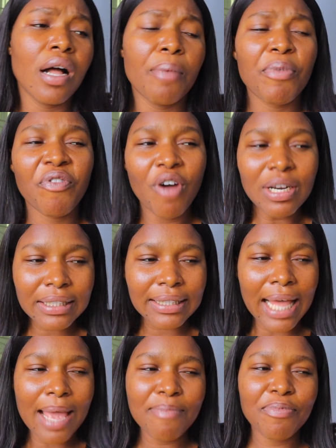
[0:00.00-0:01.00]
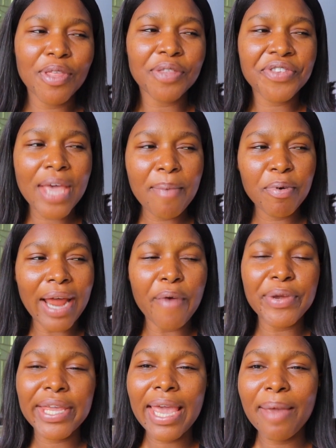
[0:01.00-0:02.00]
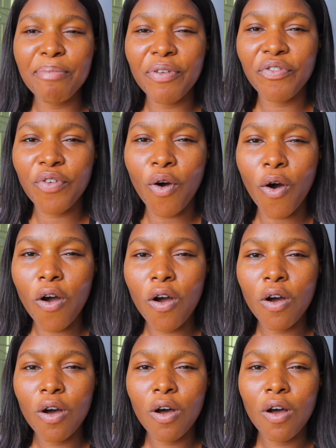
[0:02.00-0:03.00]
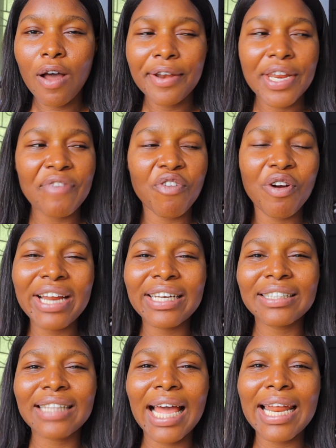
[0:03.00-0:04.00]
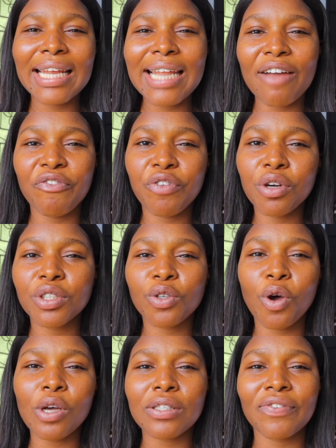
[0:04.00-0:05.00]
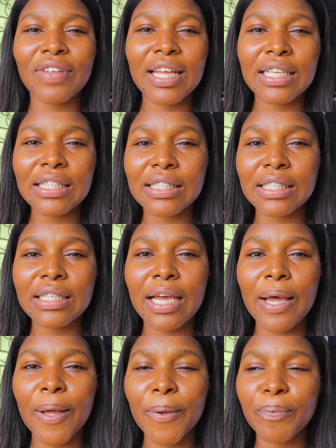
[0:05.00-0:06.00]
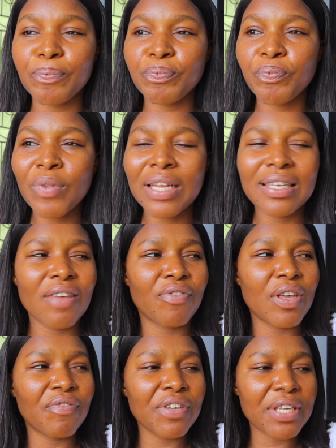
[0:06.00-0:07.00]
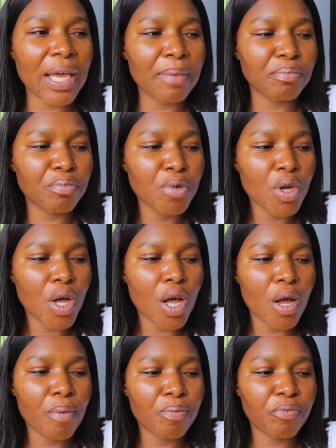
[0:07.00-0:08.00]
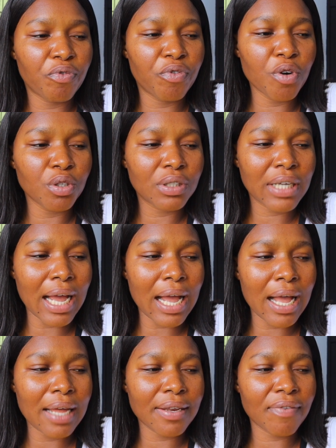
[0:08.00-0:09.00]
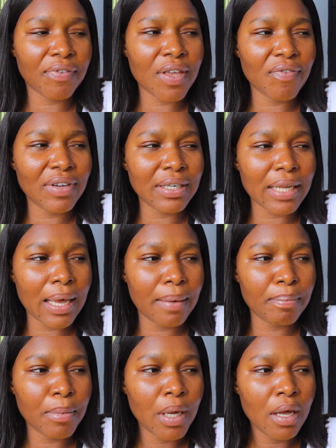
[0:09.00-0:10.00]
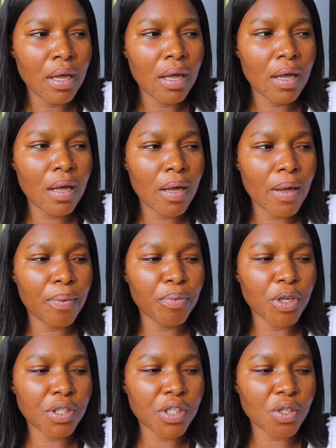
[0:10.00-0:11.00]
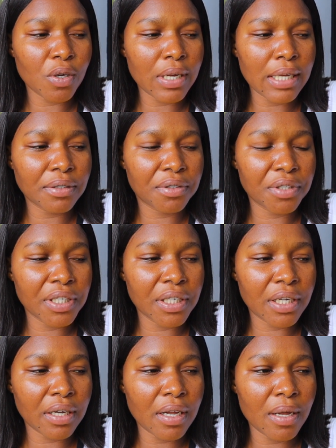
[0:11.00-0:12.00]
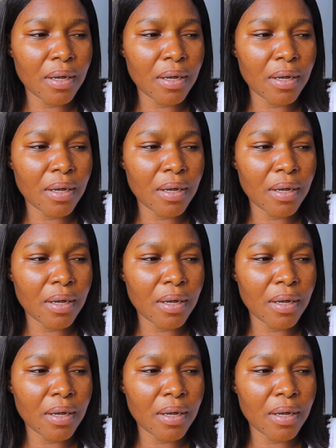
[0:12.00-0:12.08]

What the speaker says: Before this time, the table that we came before, they've already started their first course. They started eating. They've given them vodka. They've given them what's this other drink?